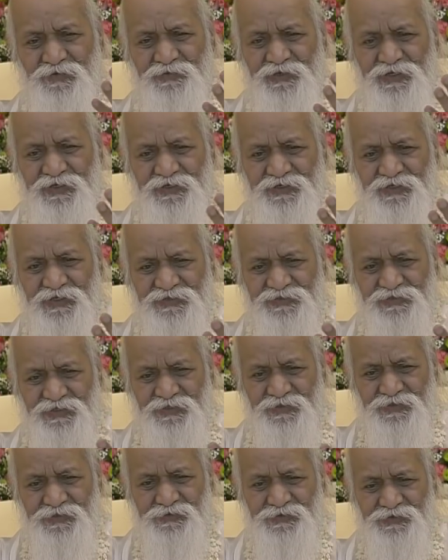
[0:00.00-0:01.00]

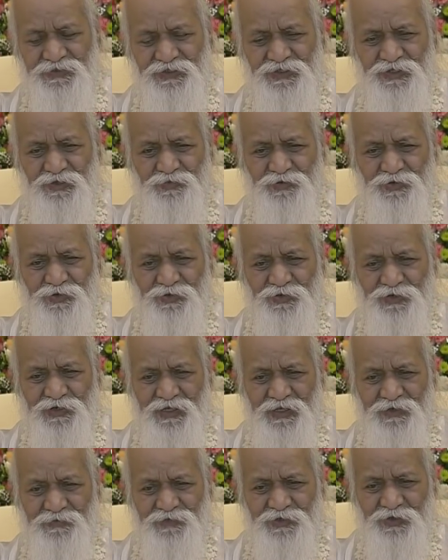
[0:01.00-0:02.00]
meditation and CD
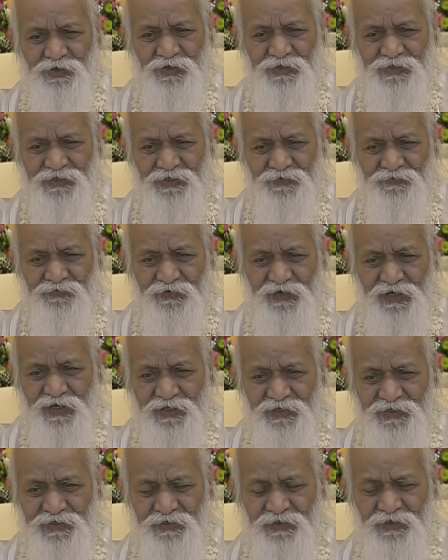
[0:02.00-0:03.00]
program and all that
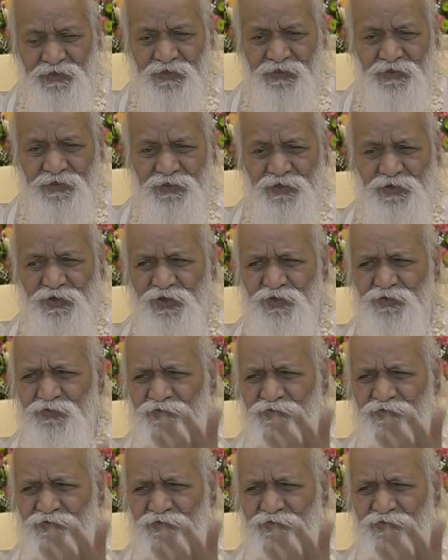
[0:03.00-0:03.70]
flying, are